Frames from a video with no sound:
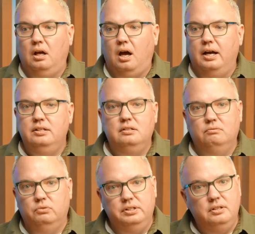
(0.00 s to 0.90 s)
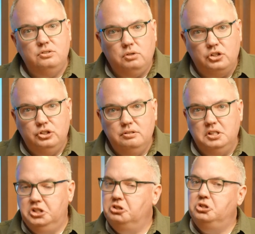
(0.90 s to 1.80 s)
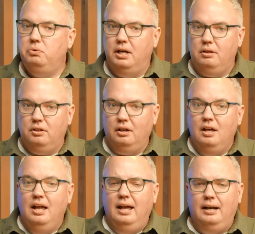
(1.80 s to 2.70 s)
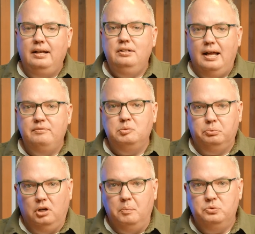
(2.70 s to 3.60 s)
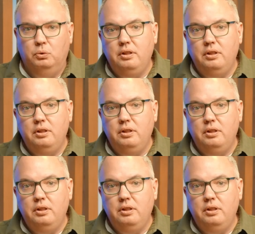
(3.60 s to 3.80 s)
I didn't read the instructions, I didn't do anything, and I did have some problems.